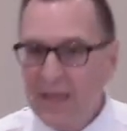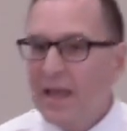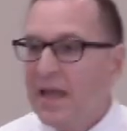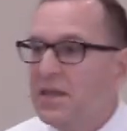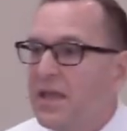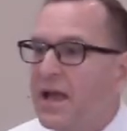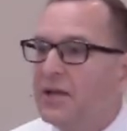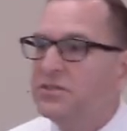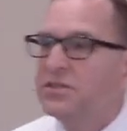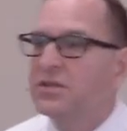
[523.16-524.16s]
And
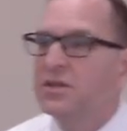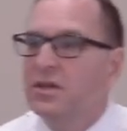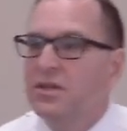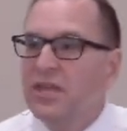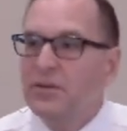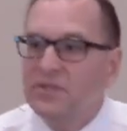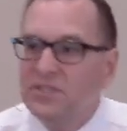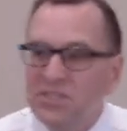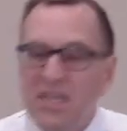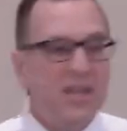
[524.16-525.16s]
yet they
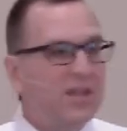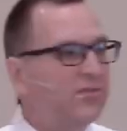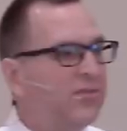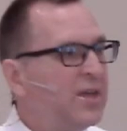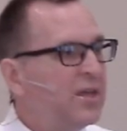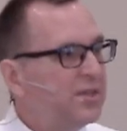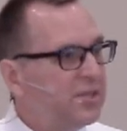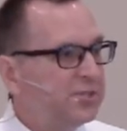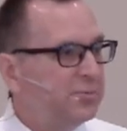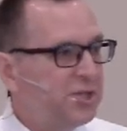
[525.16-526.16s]
receive
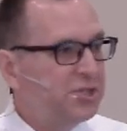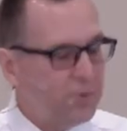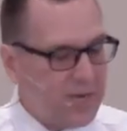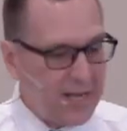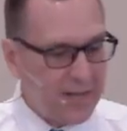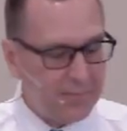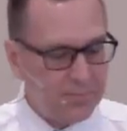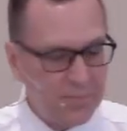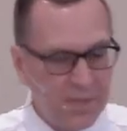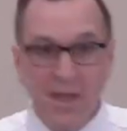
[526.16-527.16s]
this rich greeting.
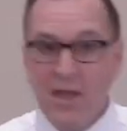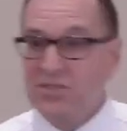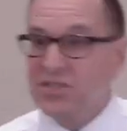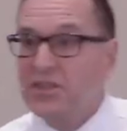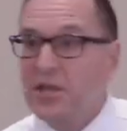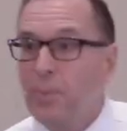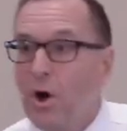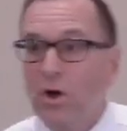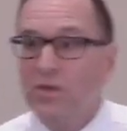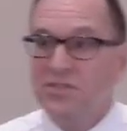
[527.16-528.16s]
It's not that
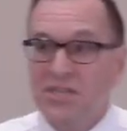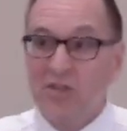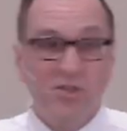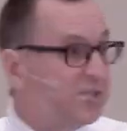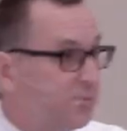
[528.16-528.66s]
Paul is saying this is